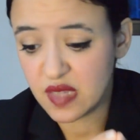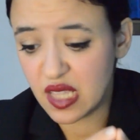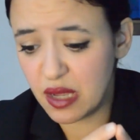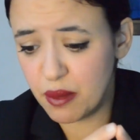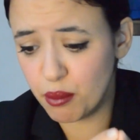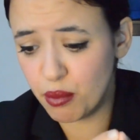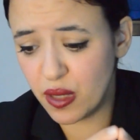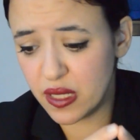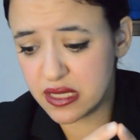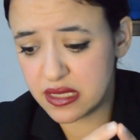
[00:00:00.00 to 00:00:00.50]

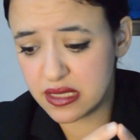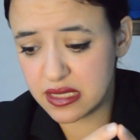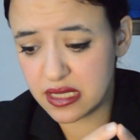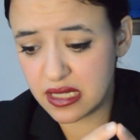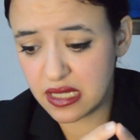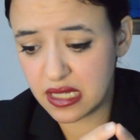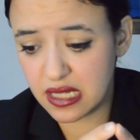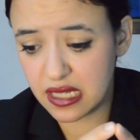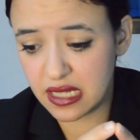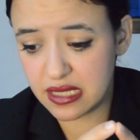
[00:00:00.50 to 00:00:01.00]
But
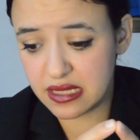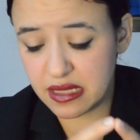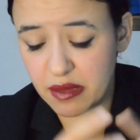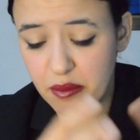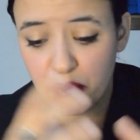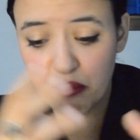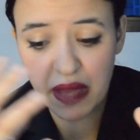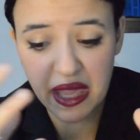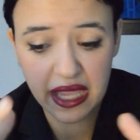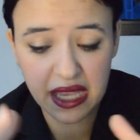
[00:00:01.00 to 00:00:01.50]
the
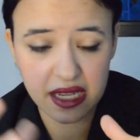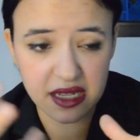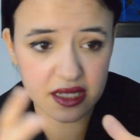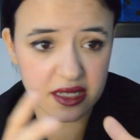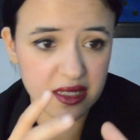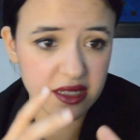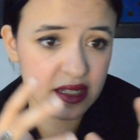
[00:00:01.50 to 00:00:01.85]
main